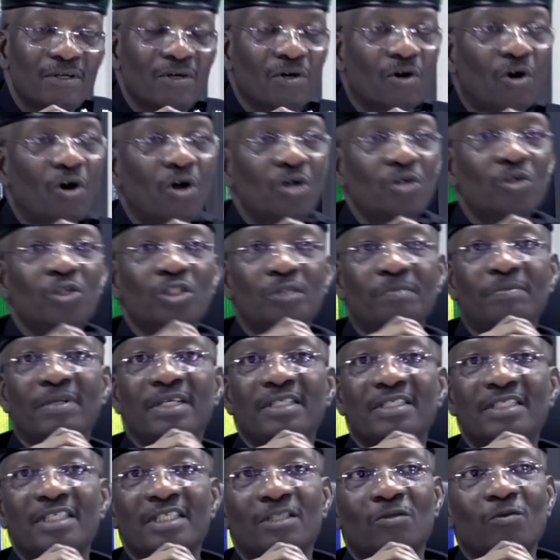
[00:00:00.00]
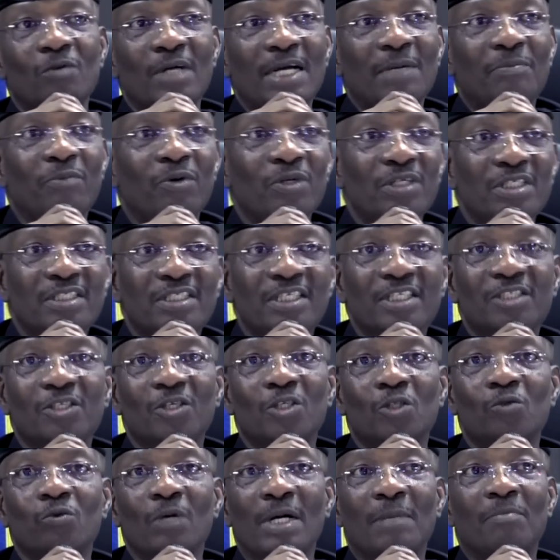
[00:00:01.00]
All those places where police
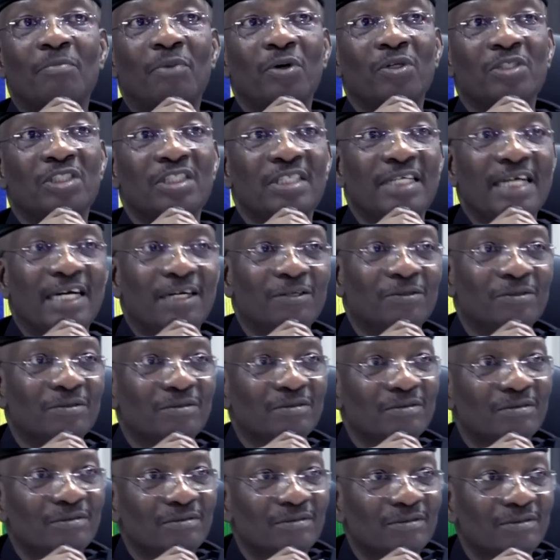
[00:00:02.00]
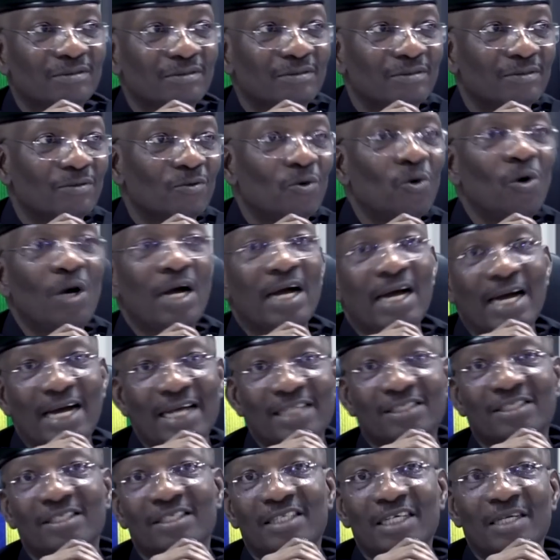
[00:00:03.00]
stations were burnt down, go and
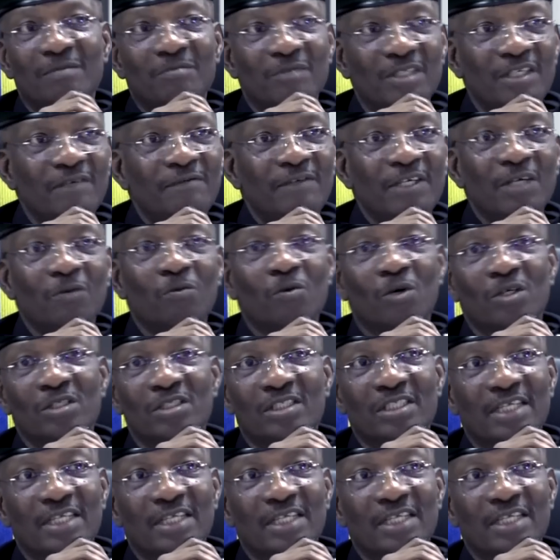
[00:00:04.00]
ask them if they want